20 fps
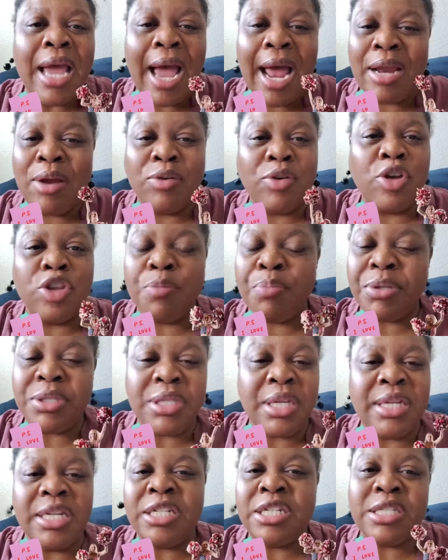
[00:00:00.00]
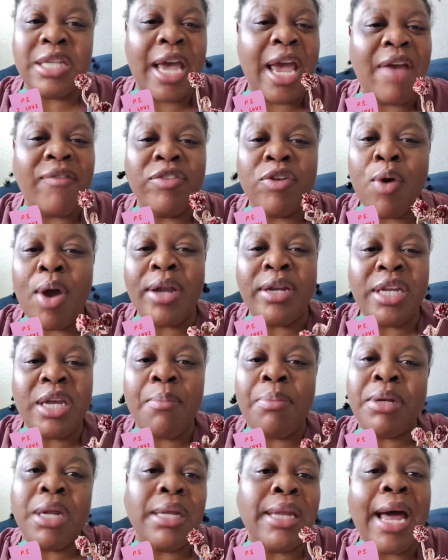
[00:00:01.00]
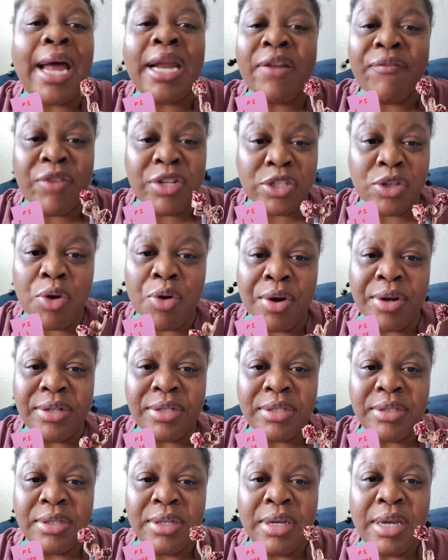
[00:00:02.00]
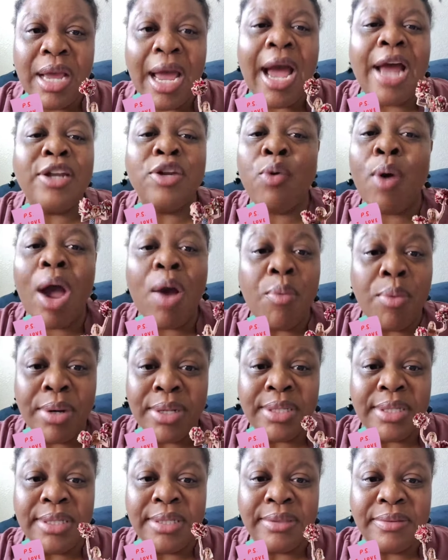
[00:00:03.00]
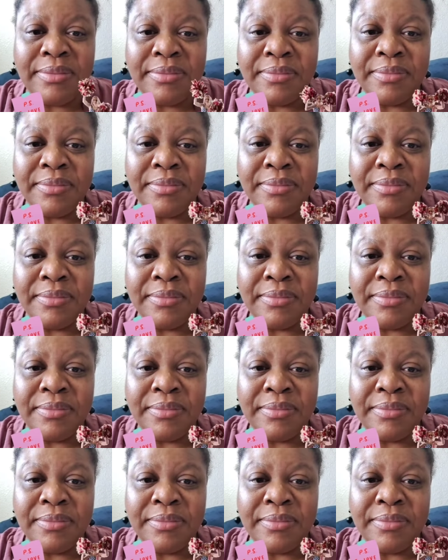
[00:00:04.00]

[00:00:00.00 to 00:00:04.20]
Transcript: I don't know the percentages. I have no idea, but a lot of us aren't. I know I wasn't.